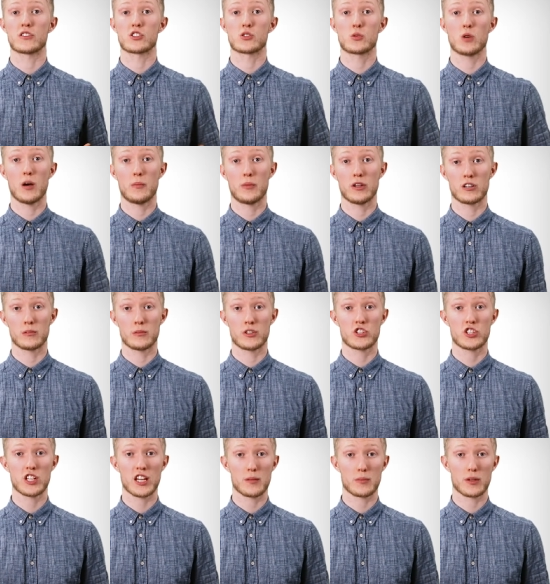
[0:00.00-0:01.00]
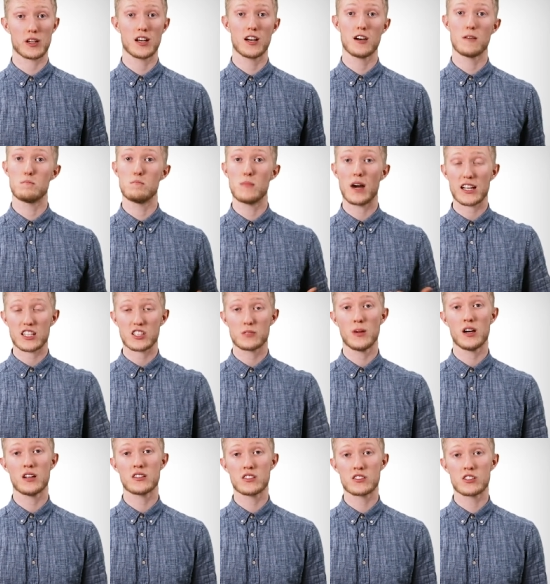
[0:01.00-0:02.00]
the square pyramid shape,
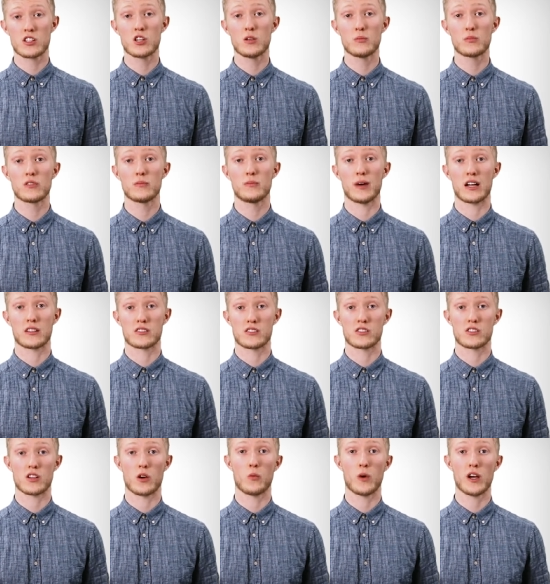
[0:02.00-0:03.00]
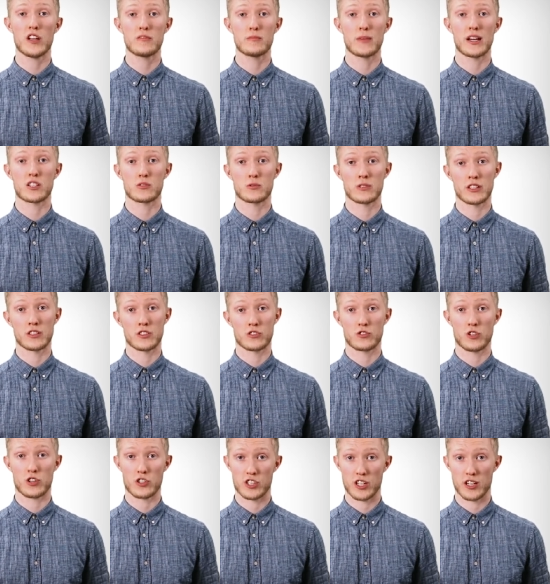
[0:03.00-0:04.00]
maximizes the number of bounces a wave makes within the
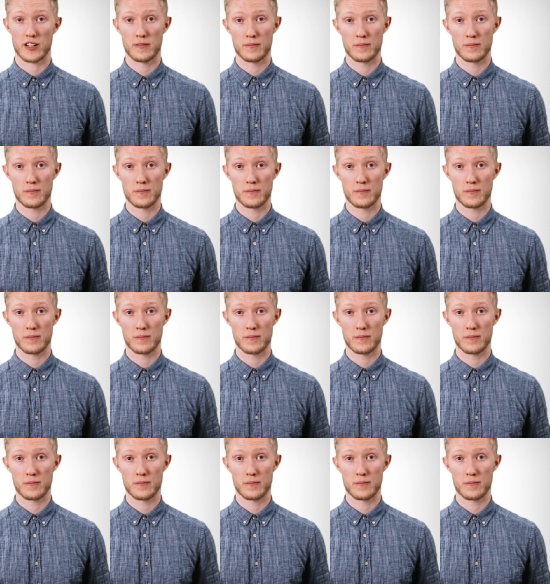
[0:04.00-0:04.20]
structure.